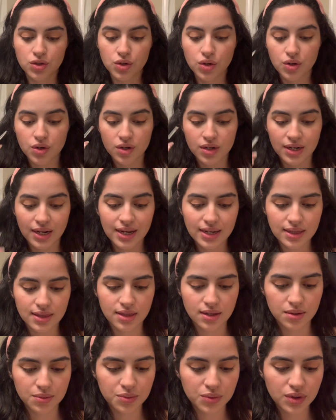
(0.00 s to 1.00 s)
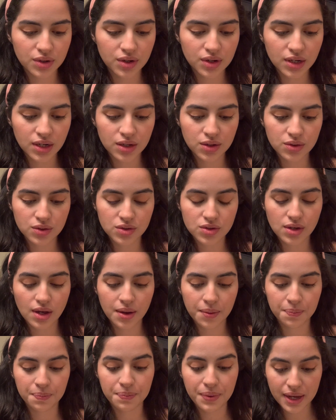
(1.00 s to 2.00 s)
To connect them, we're gonna use
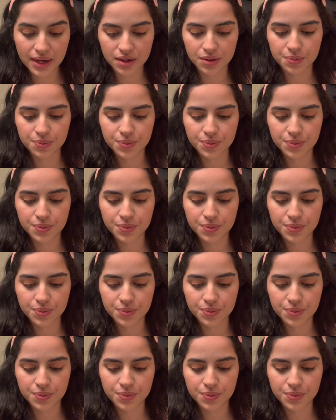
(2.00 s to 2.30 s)
a better